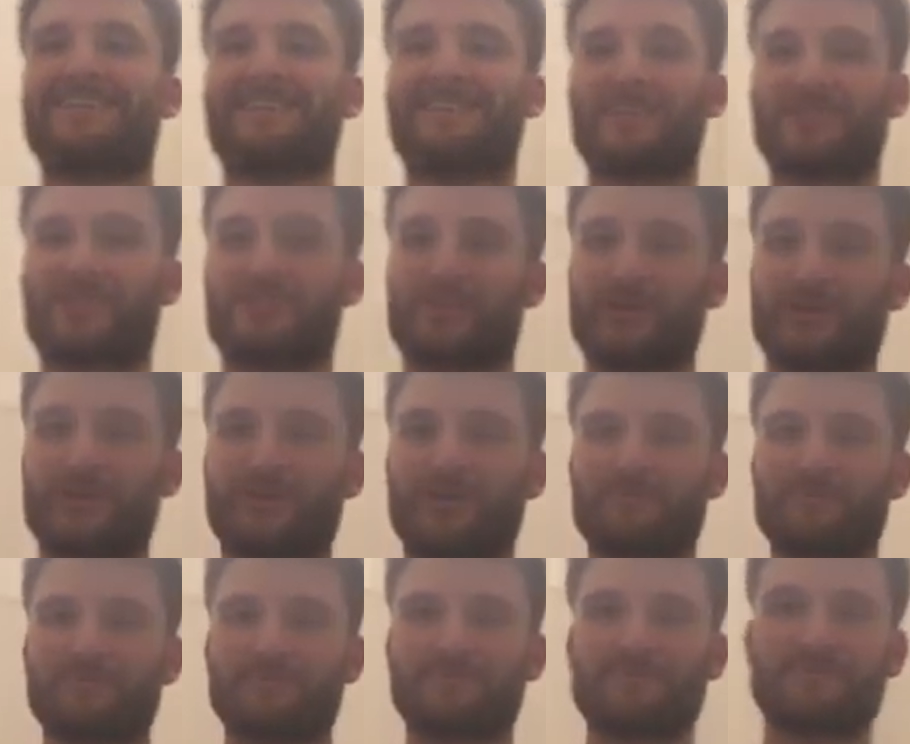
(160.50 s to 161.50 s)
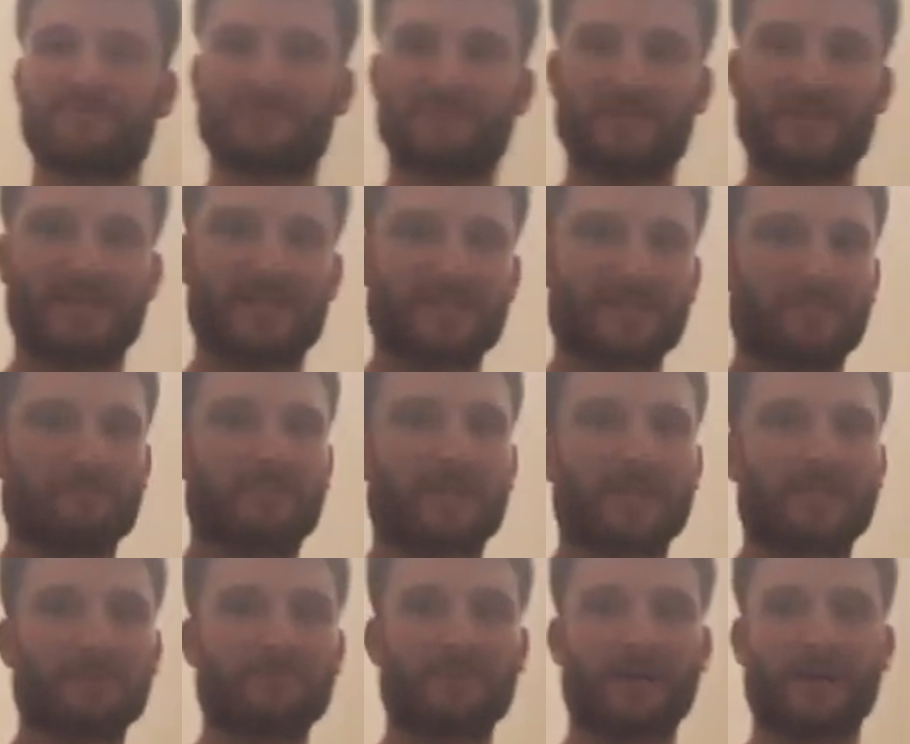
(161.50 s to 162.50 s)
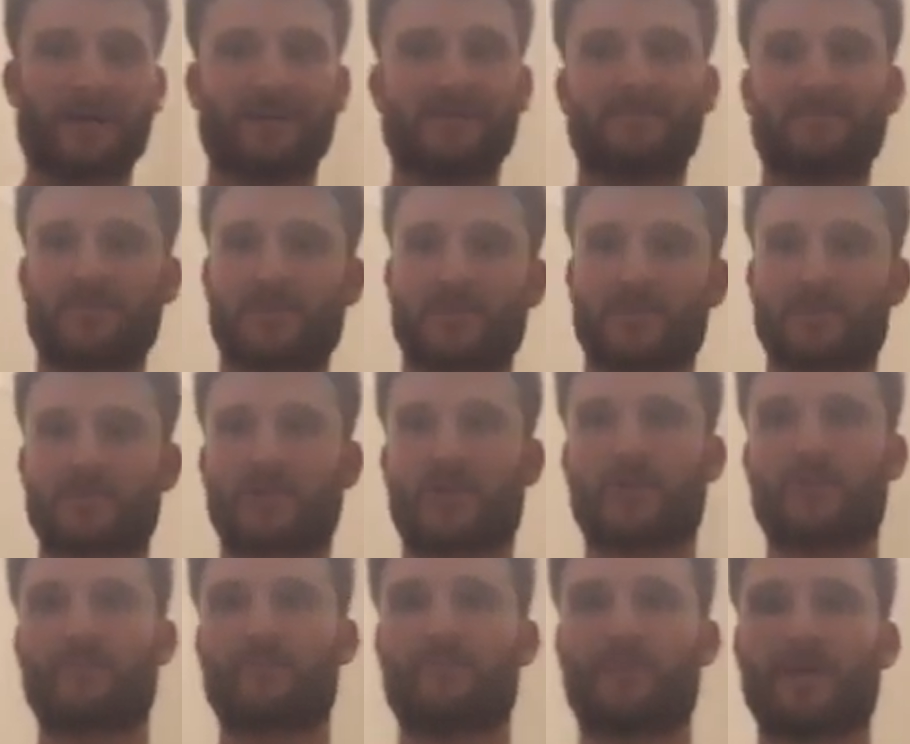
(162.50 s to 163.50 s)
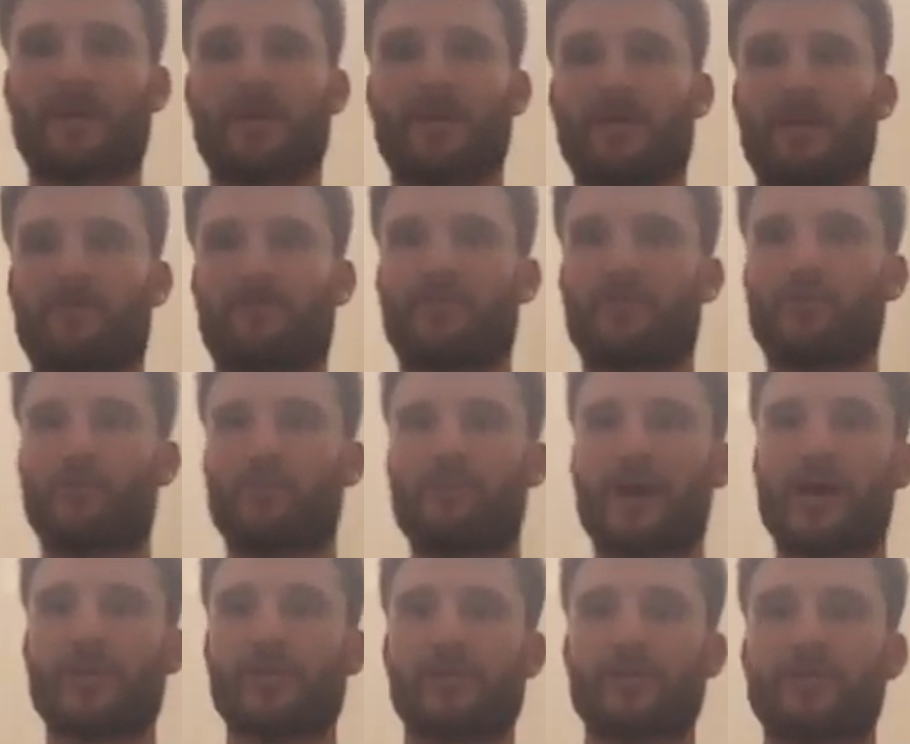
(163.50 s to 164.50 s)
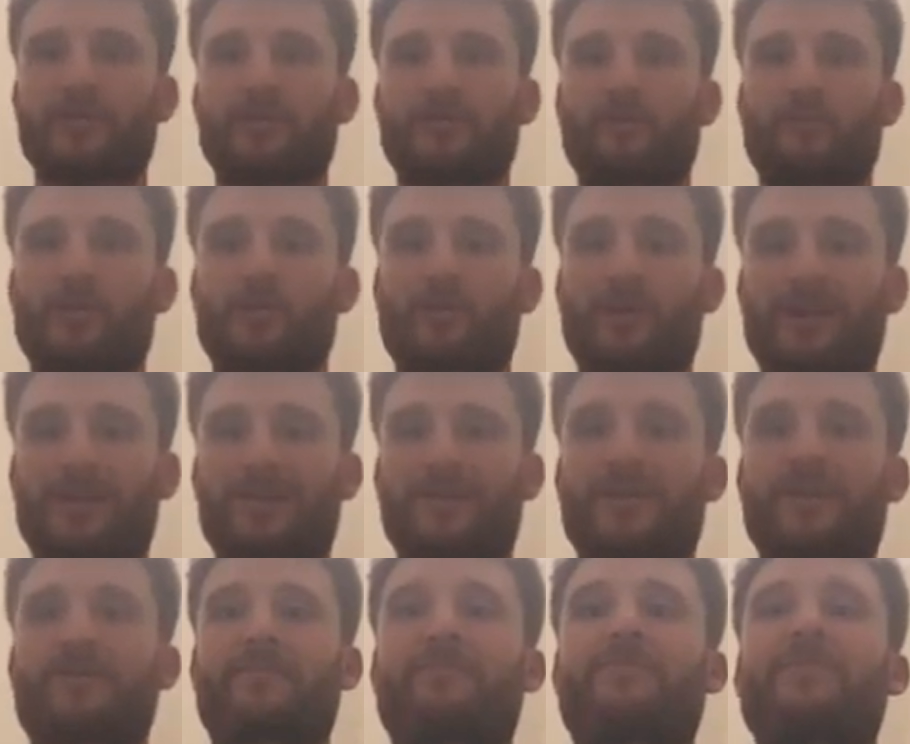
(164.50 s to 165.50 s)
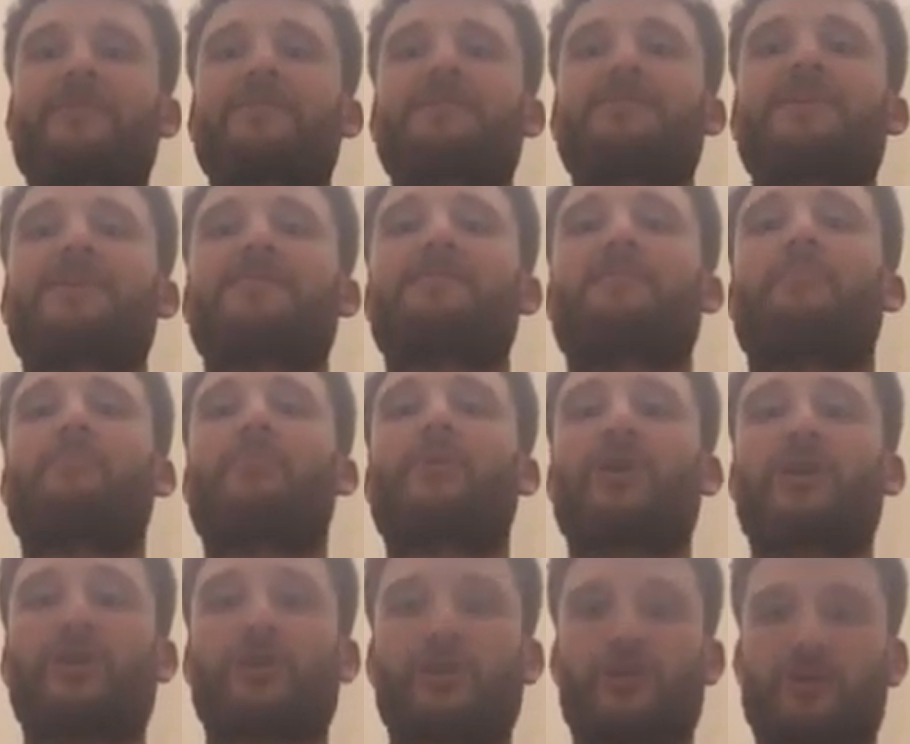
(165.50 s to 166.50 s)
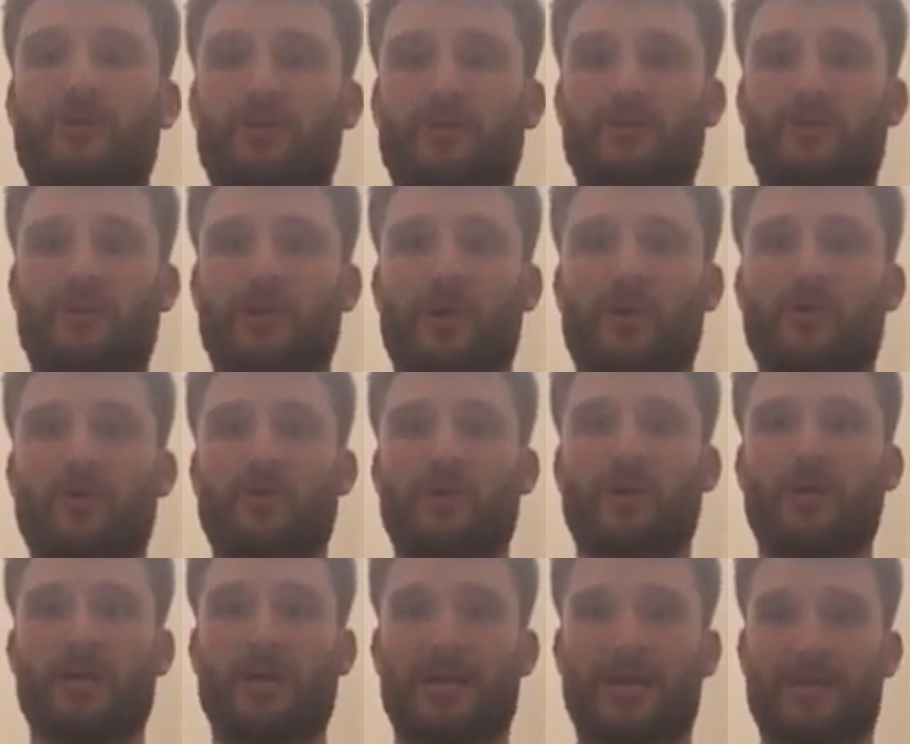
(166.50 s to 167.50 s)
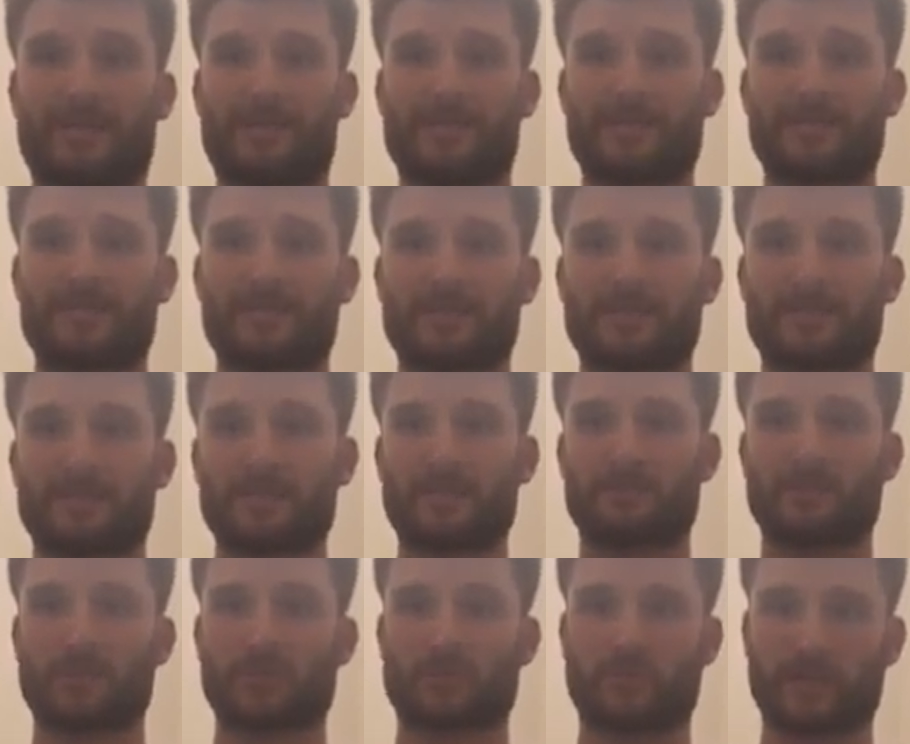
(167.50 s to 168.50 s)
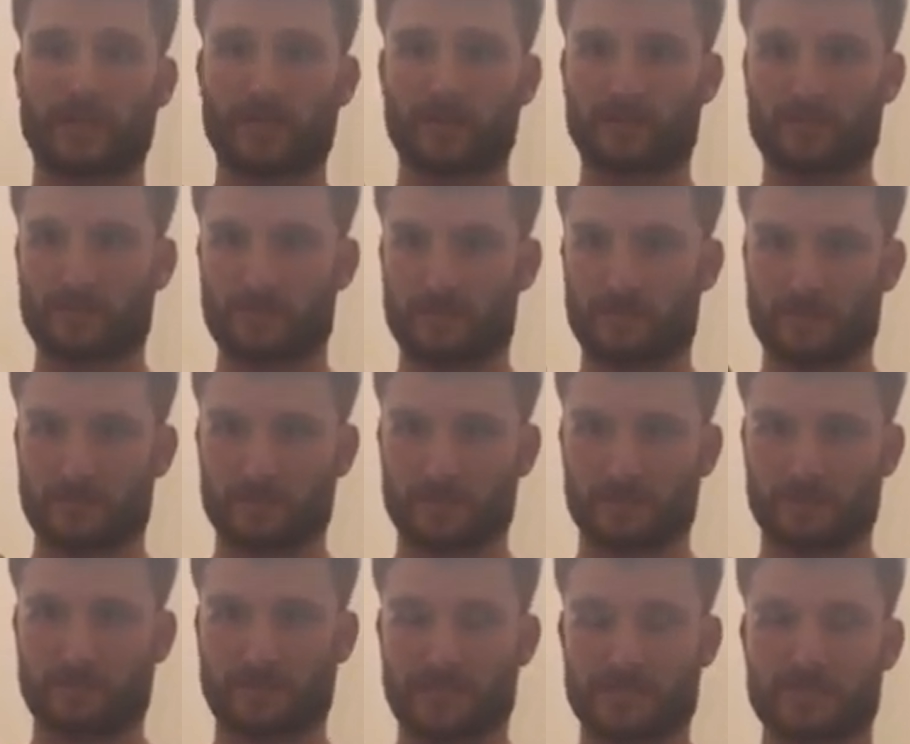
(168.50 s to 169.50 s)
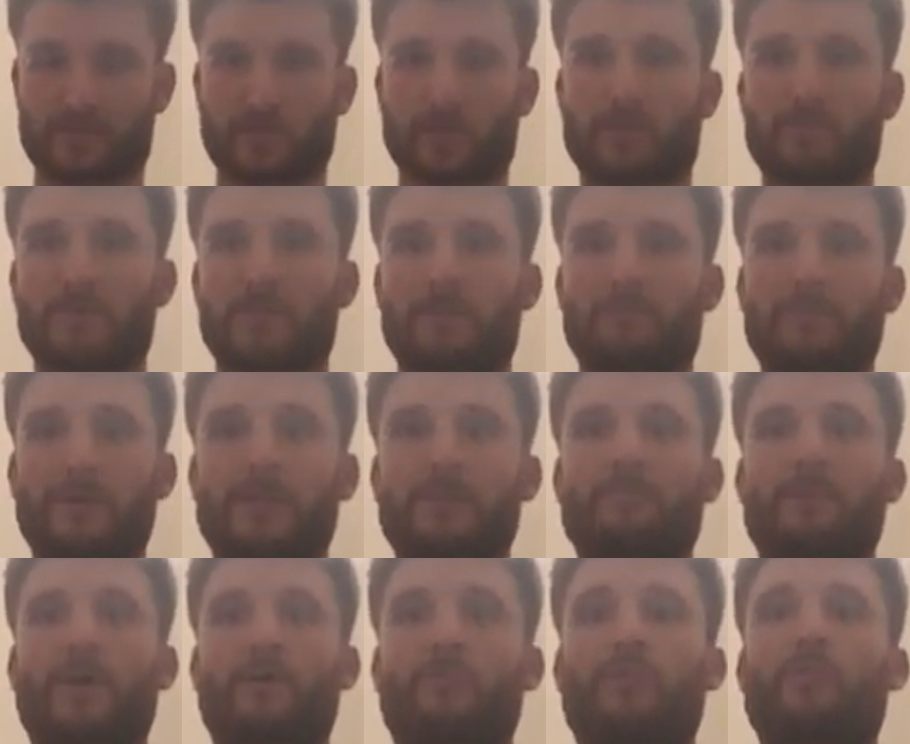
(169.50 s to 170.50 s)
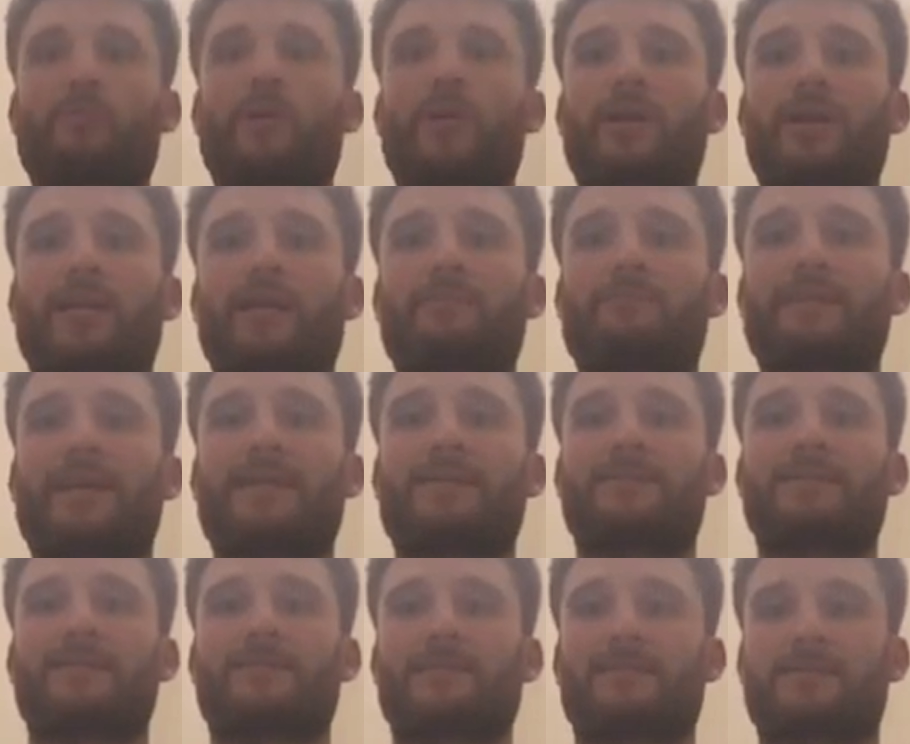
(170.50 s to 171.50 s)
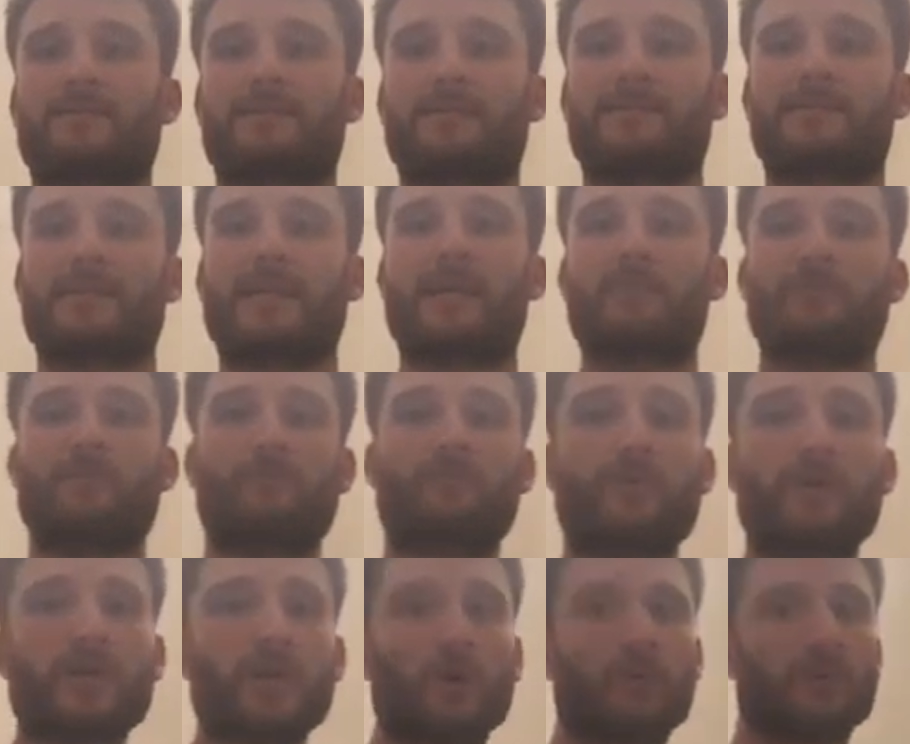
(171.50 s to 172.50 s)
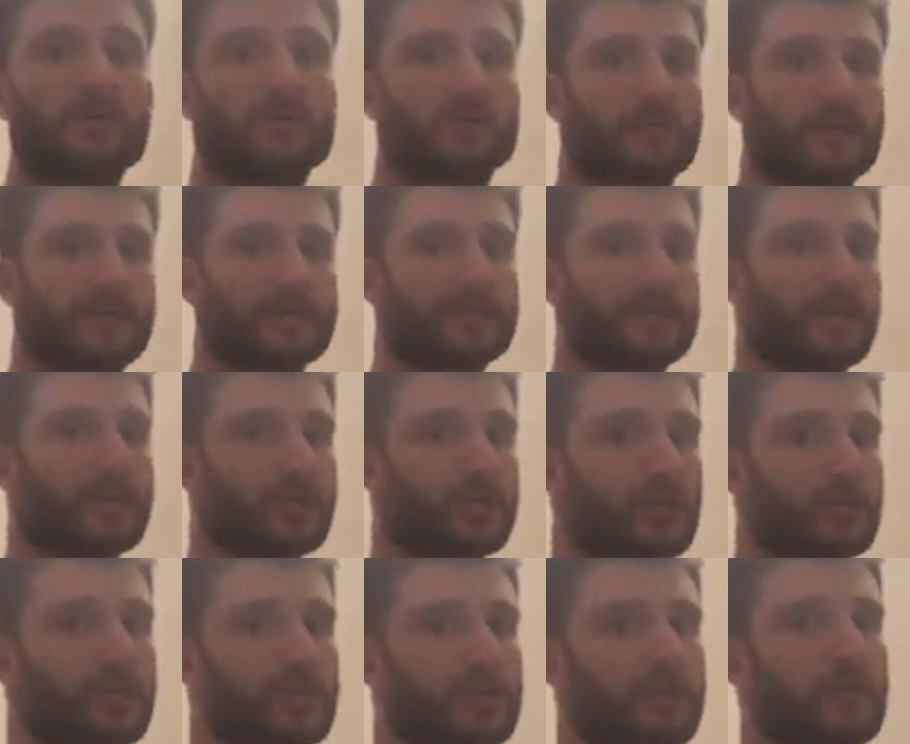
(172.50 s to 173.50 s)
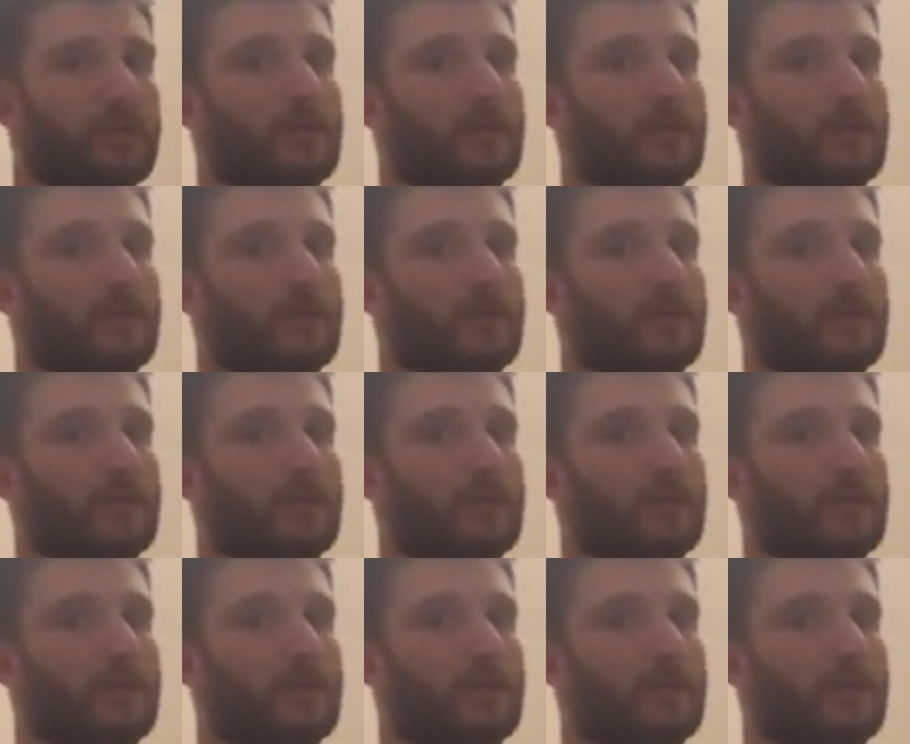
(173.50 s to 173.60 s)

the sternum and the belly button. So if you imagine, we want to think of this as a bridge. So this distance between my sternum and the belly button, we want to keep that distance the same. If we go into extension,